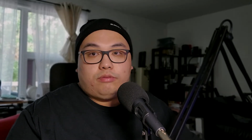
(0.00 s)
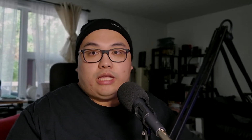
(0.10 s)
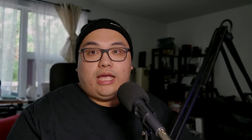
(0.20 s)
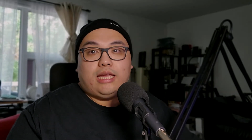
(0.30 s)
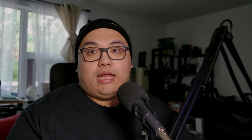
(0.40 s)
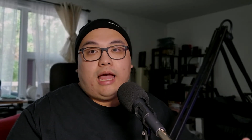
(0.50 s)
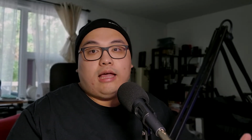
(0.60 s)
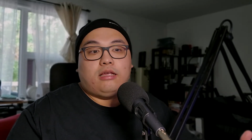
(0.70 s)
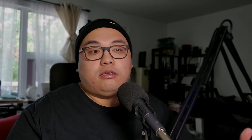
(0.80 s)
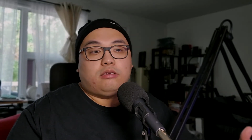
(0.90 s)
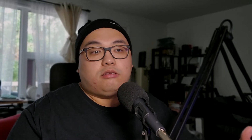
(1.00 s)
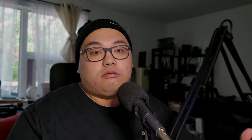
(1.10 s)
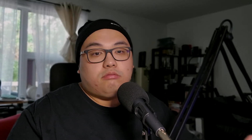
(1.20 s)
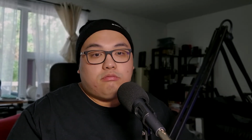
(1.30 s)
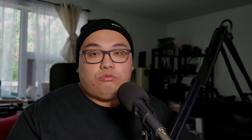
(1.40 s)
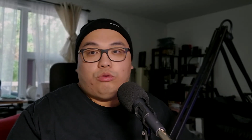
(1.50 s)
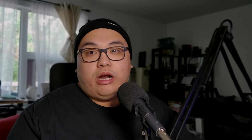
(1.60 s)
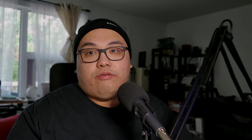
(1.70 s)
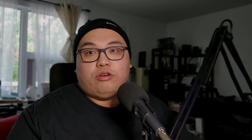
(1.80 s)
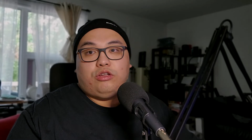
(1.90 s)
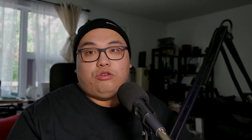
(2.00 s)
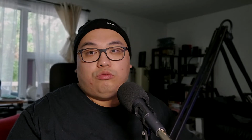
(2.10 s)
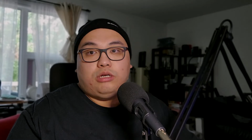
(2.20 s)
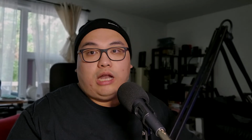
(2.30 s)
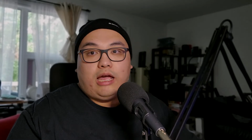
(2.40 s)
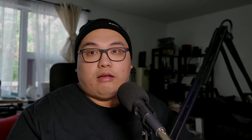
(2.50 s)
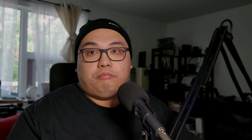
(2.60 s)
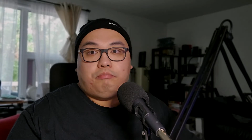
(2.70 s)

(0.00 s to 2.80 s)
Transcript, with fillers: Take it as whatever you would like,